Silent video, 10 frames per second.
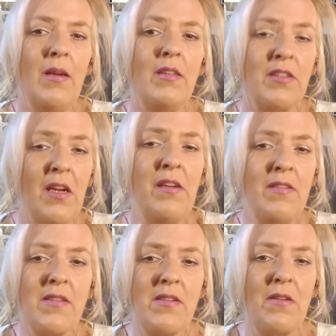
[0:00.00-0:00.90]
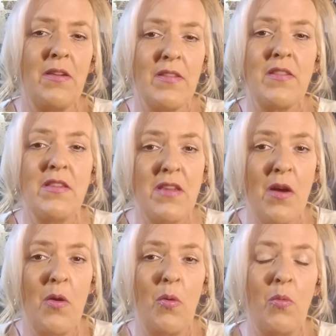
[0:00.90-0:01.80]
Johnny's attorneys
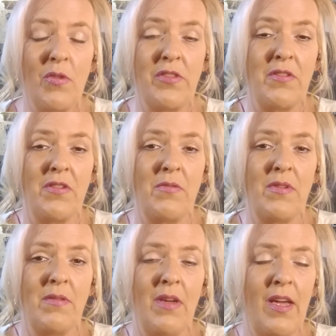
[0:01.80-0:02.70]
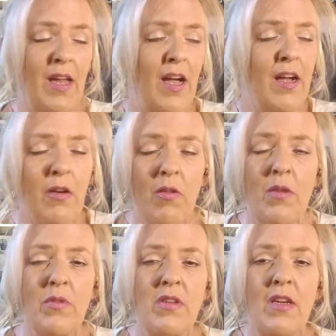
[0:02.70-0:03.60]
know what they're doing. And I
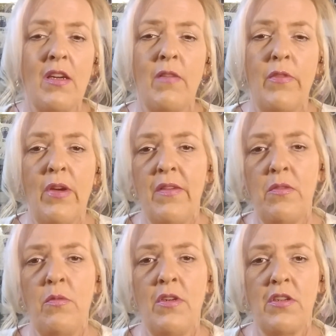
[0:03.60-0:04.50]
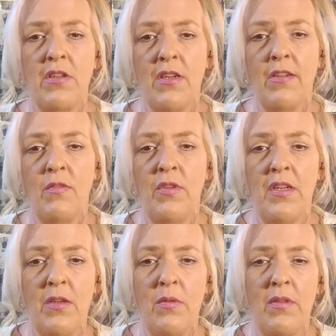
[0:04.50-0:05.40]
agree with Tug. If you haven't watched Tug's
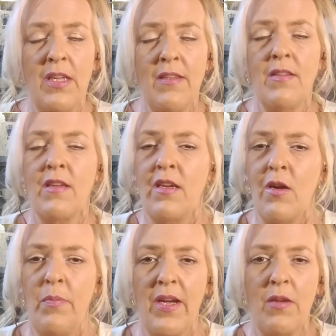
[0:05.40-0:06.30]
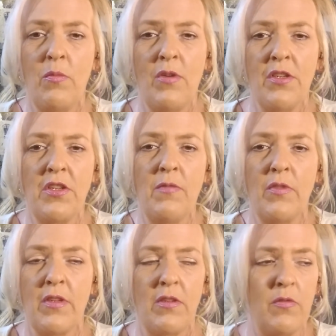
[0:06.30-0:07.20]
video on this, go back and watch it.
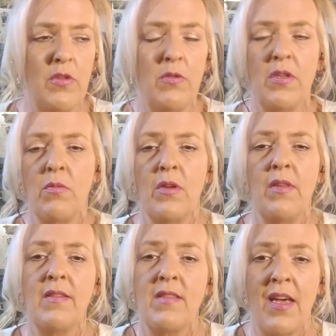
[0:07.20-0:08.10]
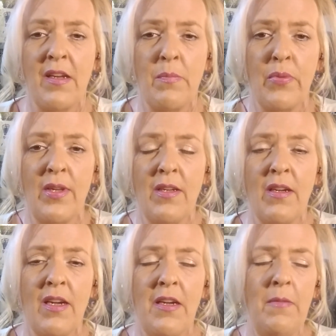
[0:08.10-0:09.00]
For those of you who don't know, that's That Umbrella
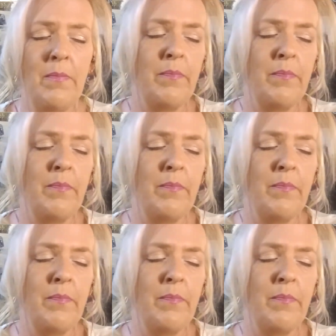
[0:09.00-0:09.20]
Guy.